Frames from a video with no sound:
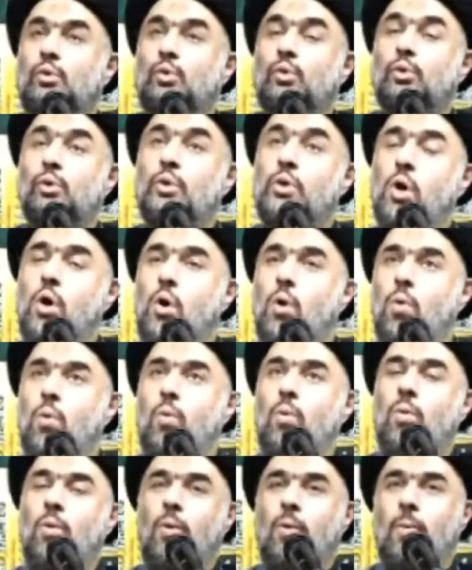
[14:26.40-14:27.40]
To
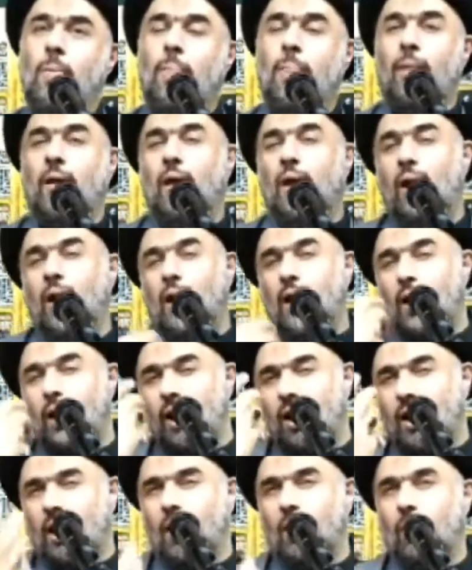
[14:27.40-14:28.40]
know
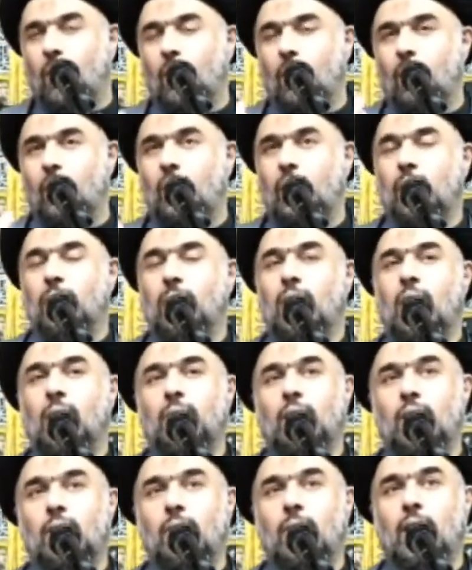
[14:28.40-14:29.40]
how
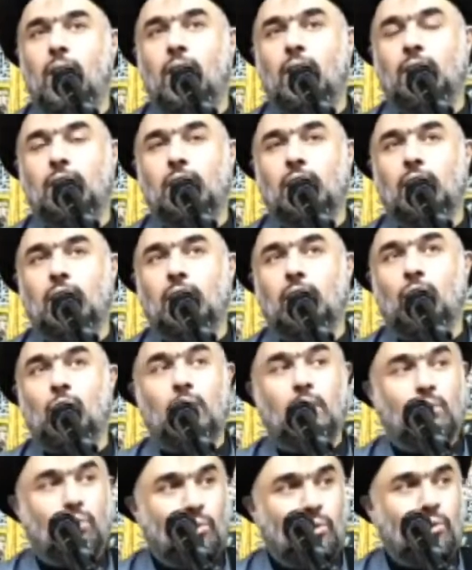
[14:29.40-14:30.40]
Imam al-Mahdi
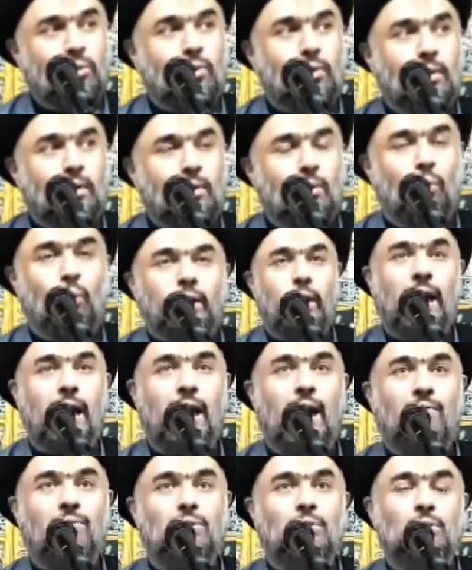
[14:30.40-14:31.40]
will rule, we
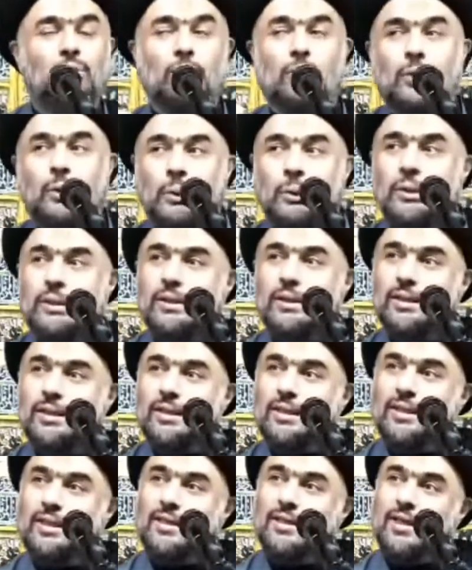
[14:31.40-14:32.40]
have to look
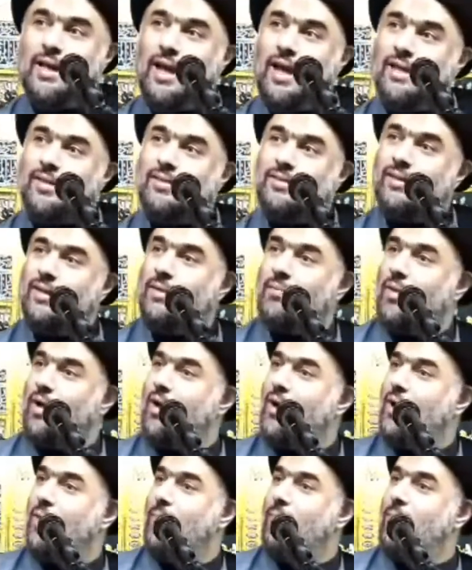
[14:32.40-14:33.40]
at
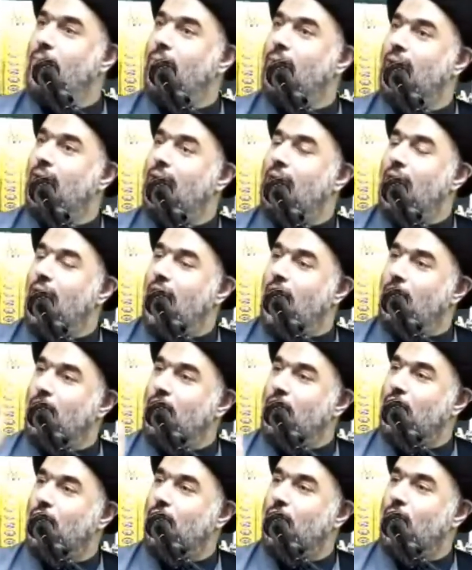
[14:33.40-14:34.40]
Imam
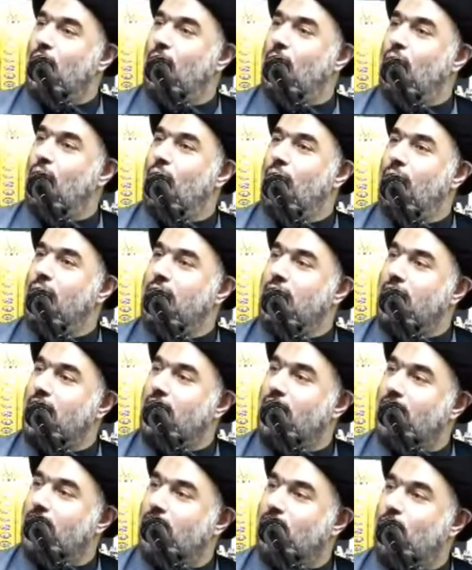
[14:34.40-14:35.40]
Amir
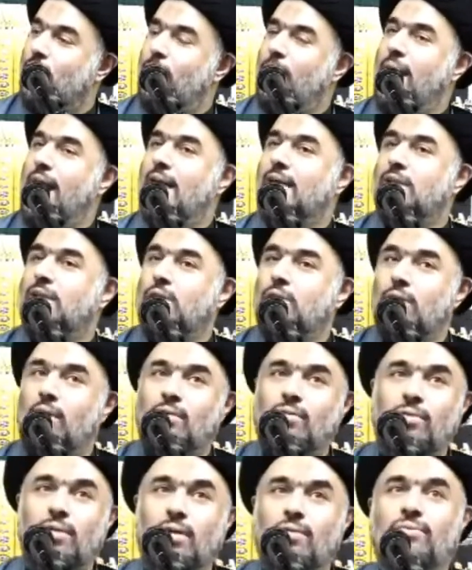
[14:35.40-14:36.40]
al-Mu'mineen, the commander
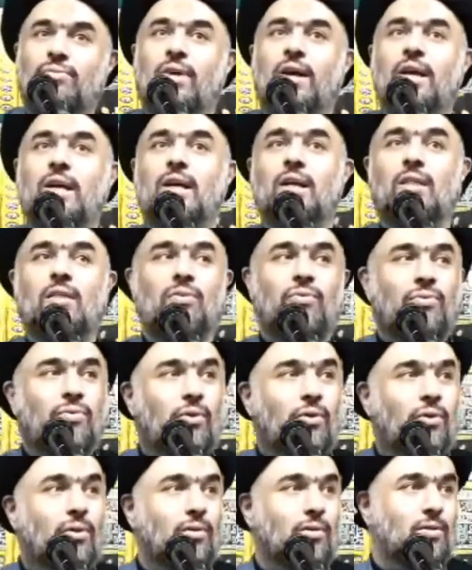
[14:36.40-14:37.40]
of the
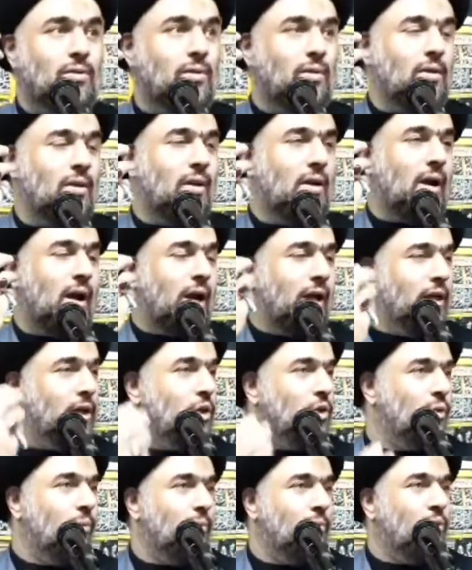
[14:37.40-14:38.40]
faithful,
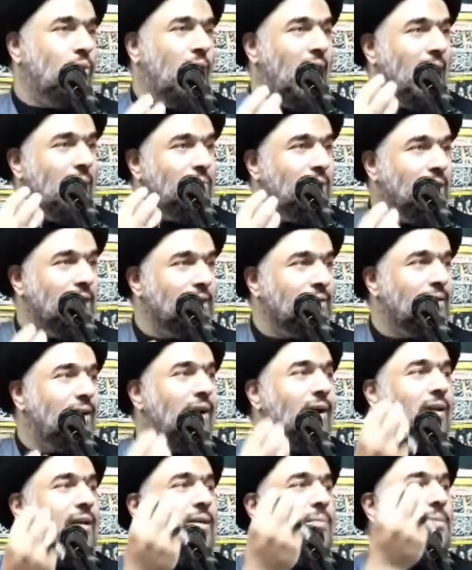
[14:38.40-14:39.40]
Ali ibn Abi
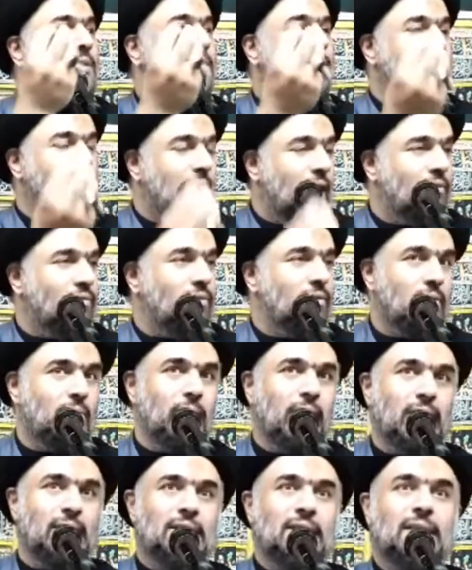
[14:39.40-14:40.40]
Talib's
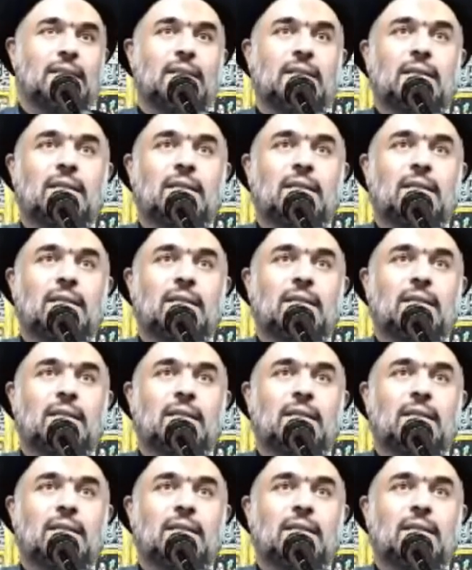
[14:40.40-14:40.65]
government.